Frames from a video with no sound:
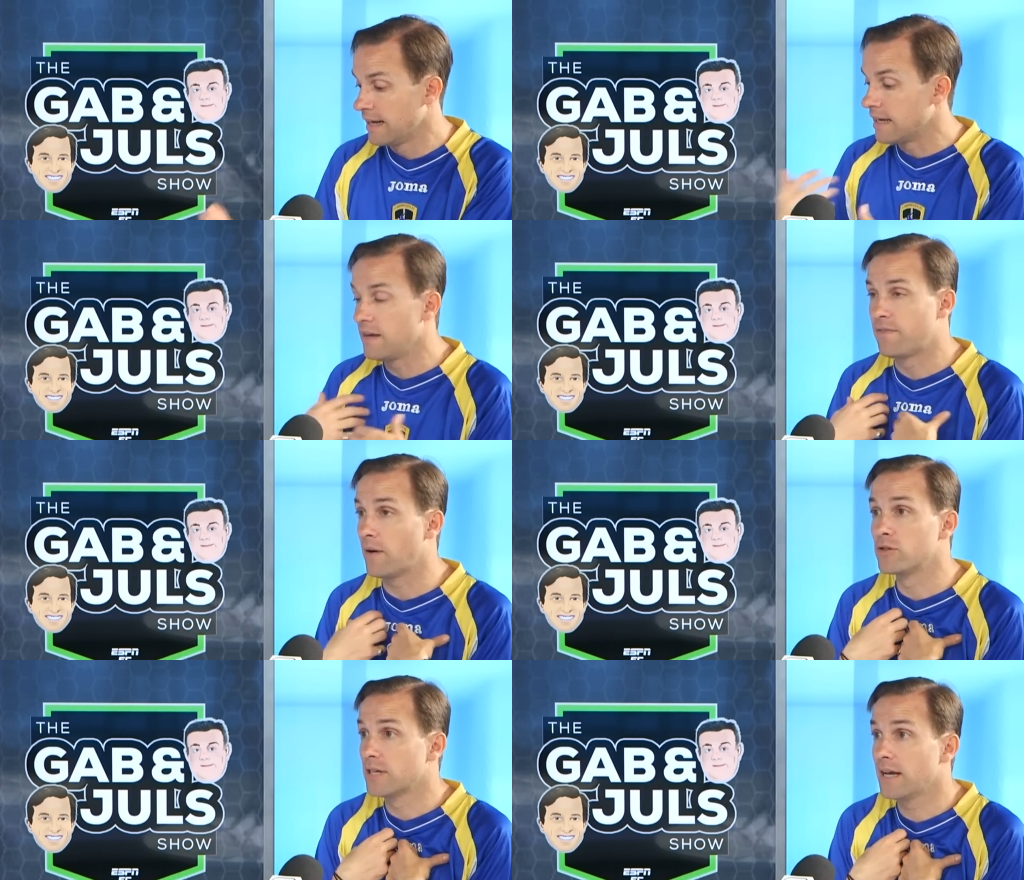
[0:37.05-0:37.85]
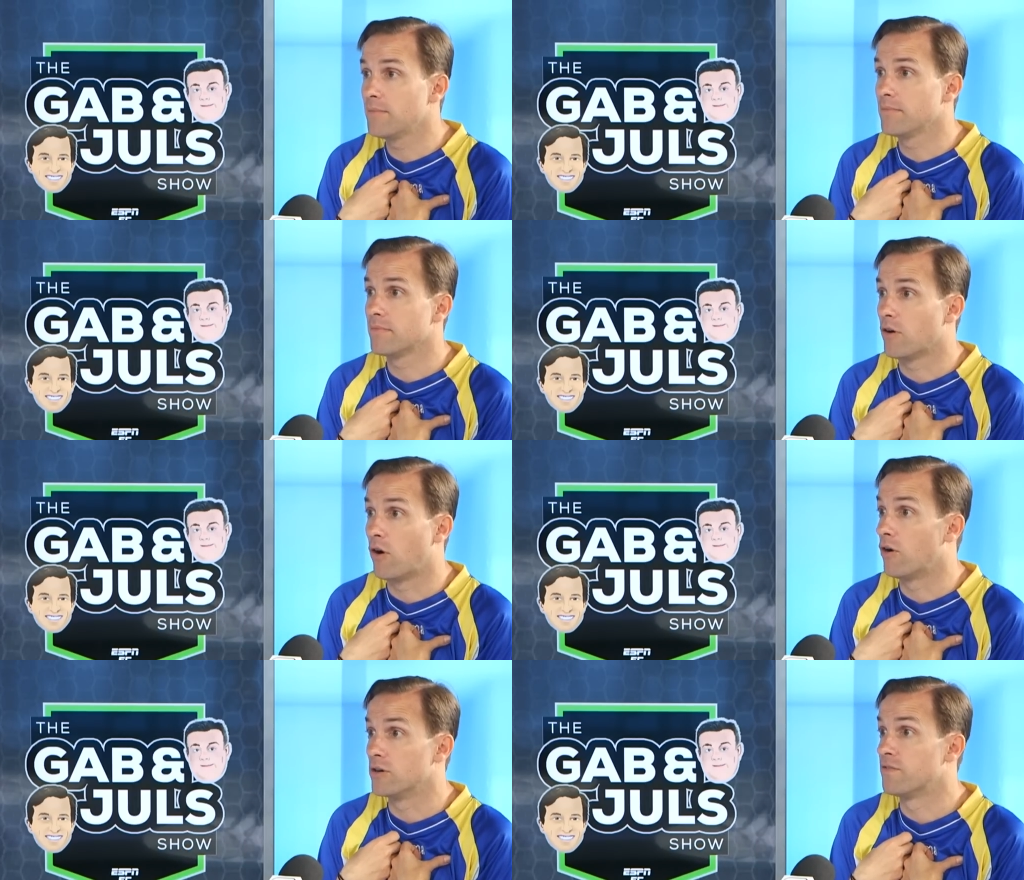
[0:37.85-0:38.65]
Speaker 1: If I was him,
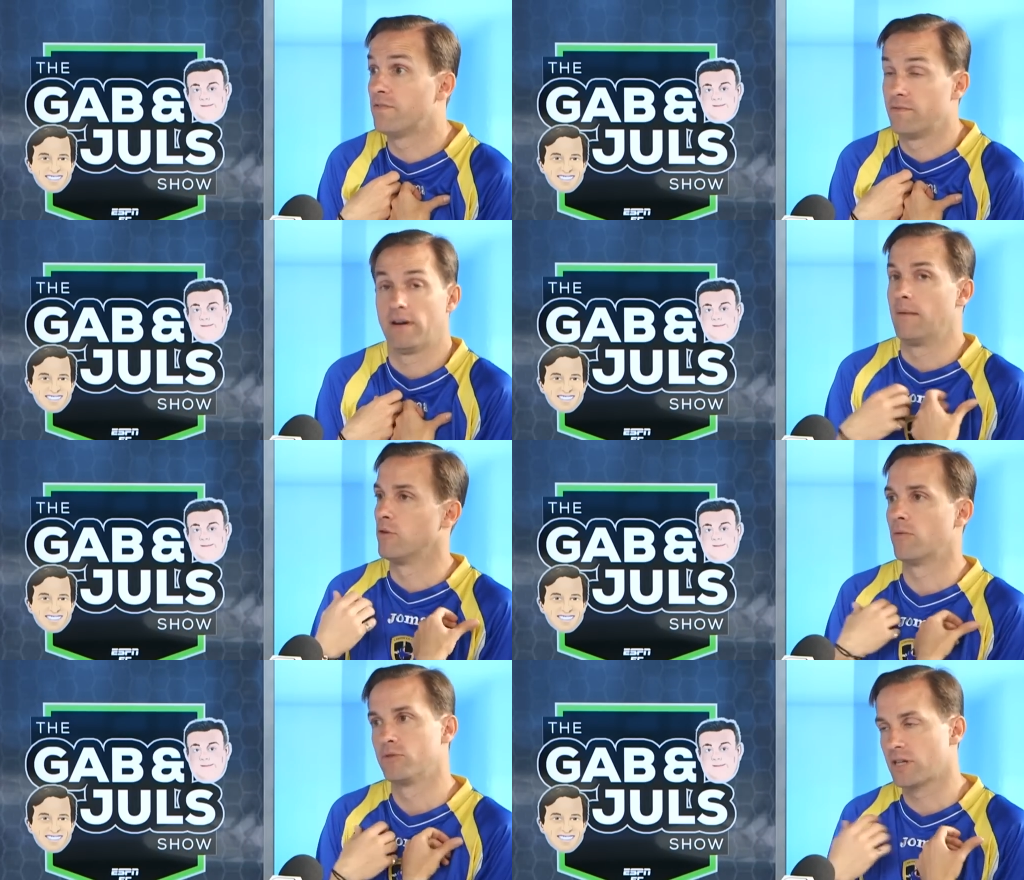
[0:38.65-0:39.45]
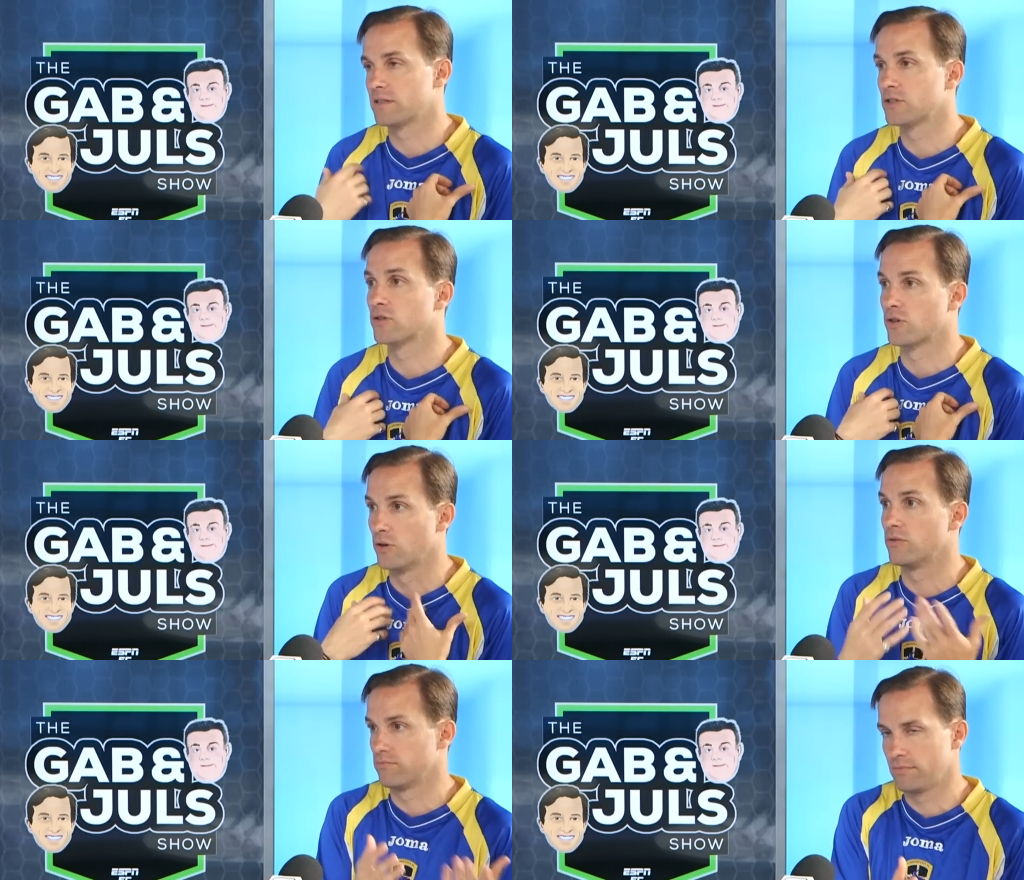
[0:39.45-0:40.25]
or I'm not Moussa
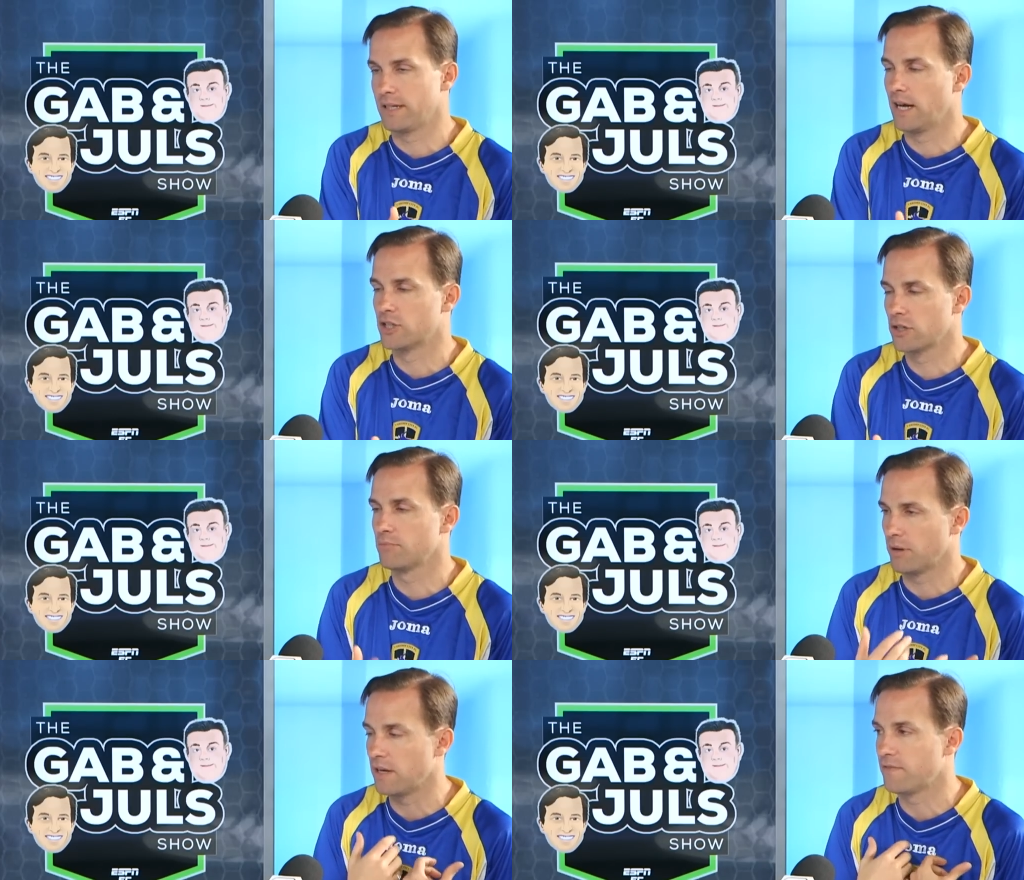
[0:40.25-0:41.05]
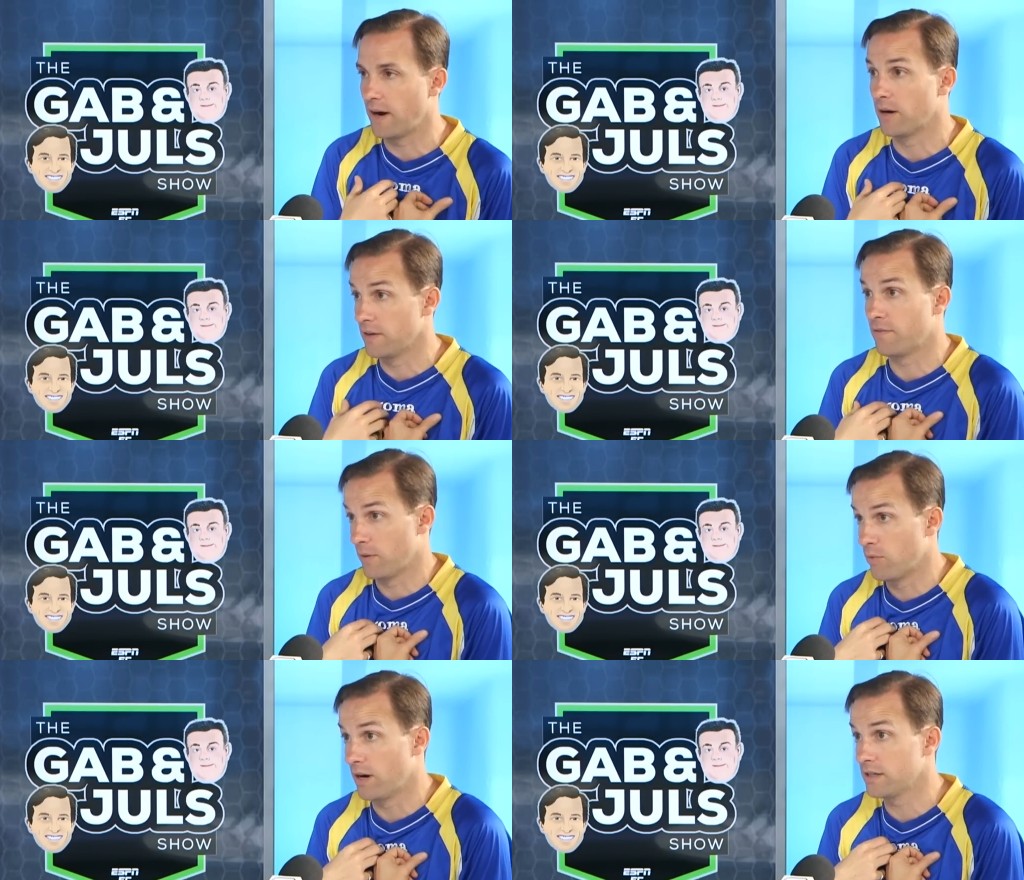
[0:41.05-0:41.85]
Sissoko, the agent, but if I, if I
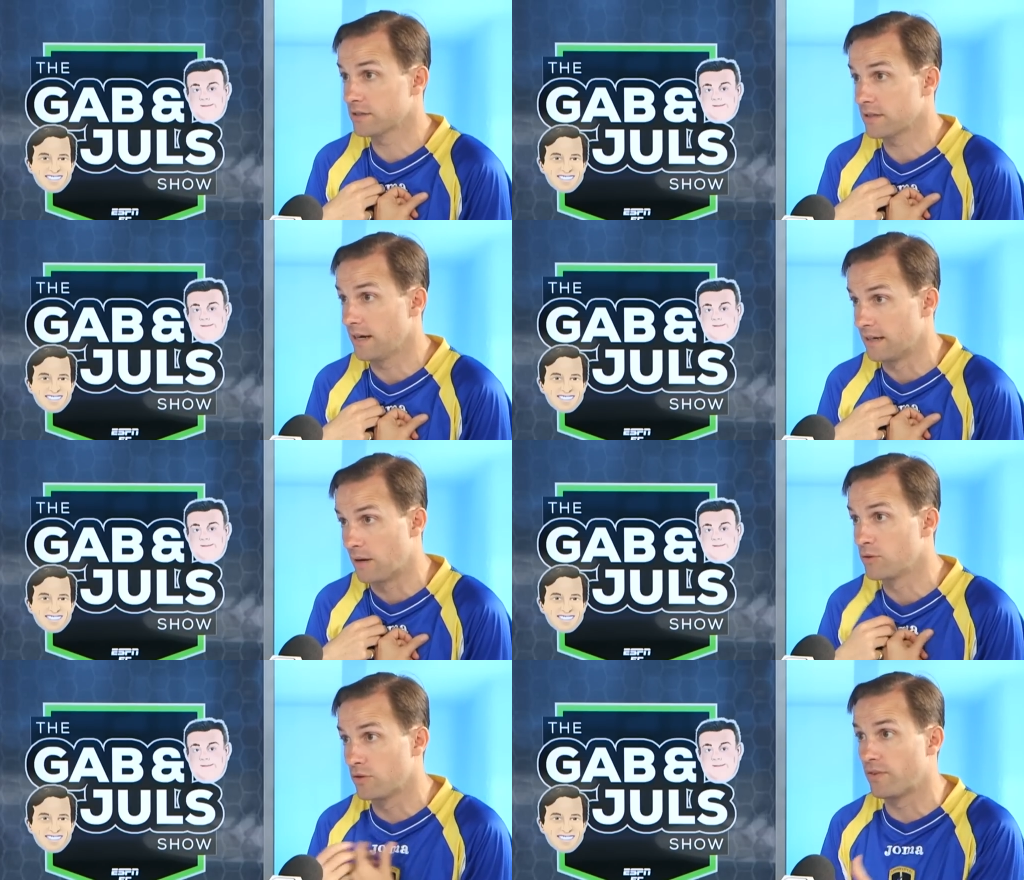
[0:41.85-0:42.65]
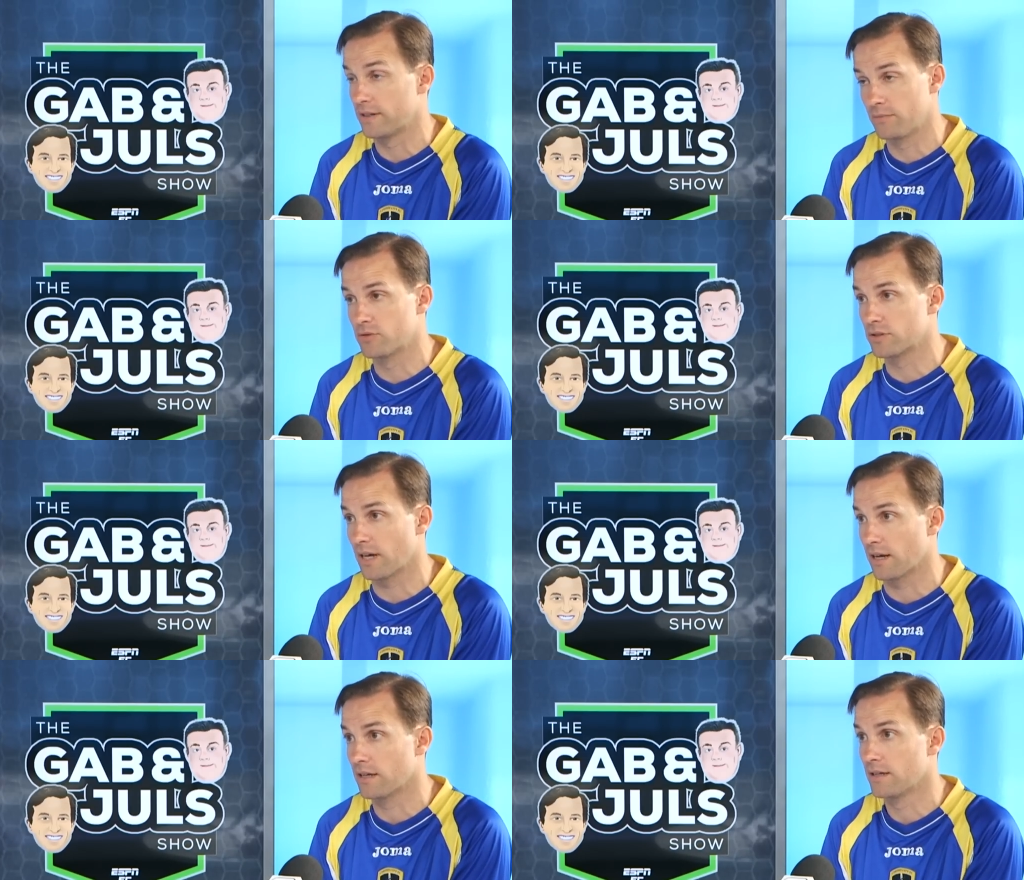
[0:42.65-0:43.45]
was, and I would advise him to
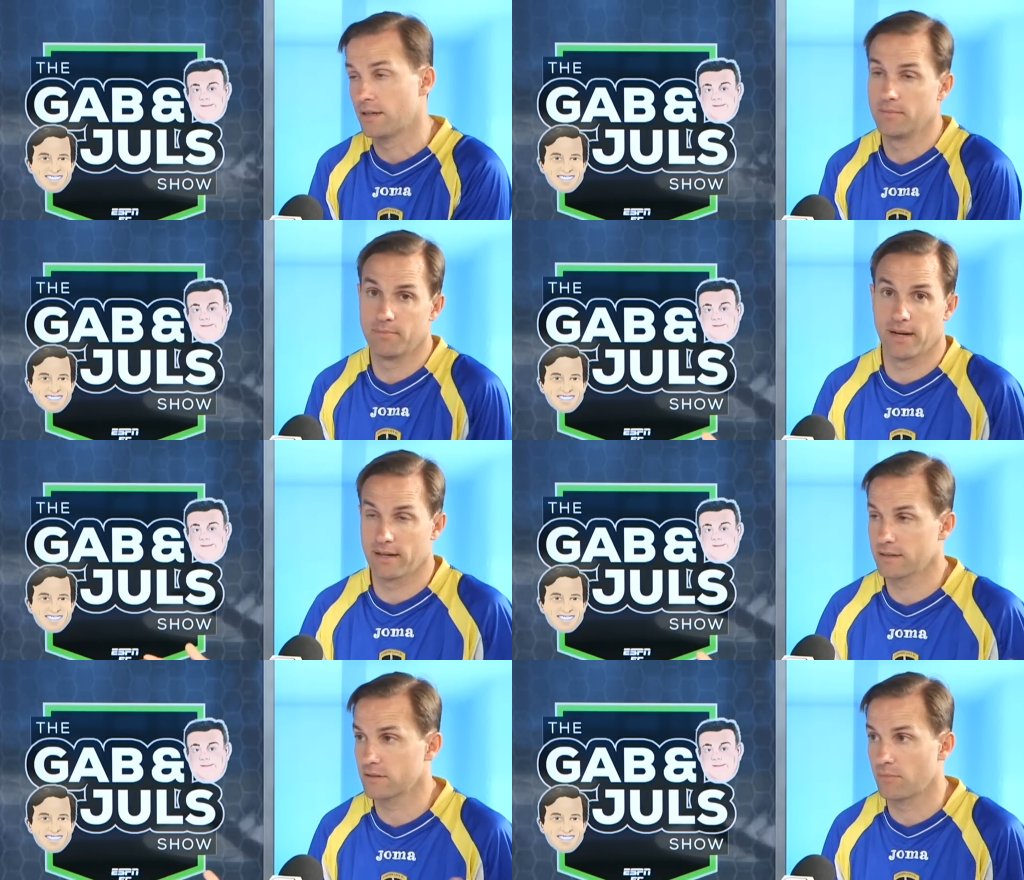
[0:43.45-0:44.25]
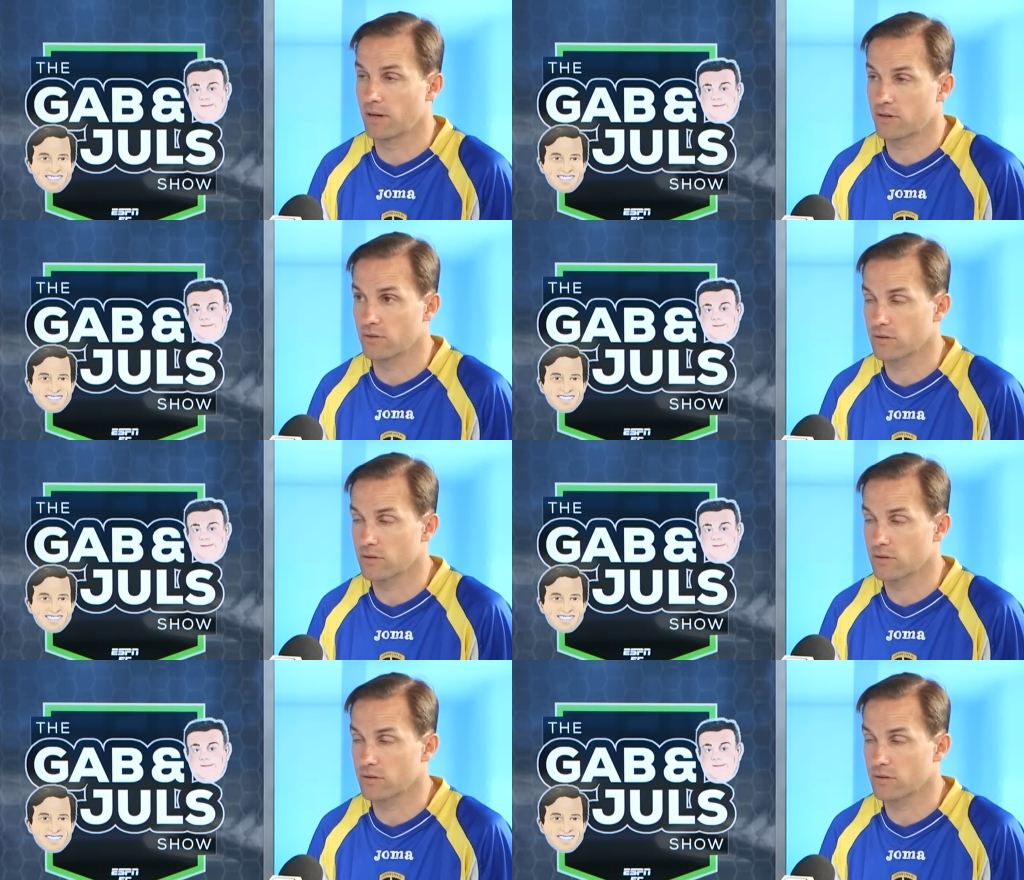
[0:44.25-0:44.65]
stay. But it's not my call.